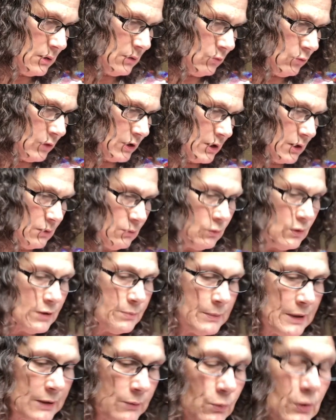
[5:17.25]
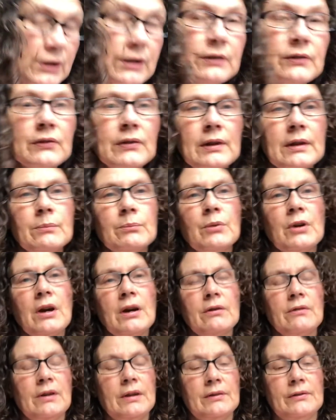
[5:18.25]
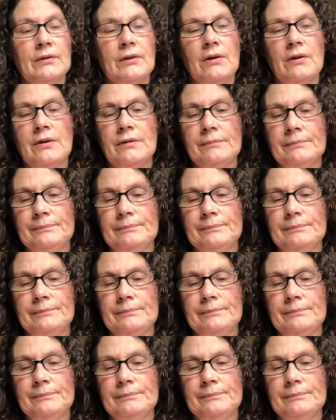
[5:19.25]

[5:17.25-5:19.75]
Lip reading: what my works in progress are.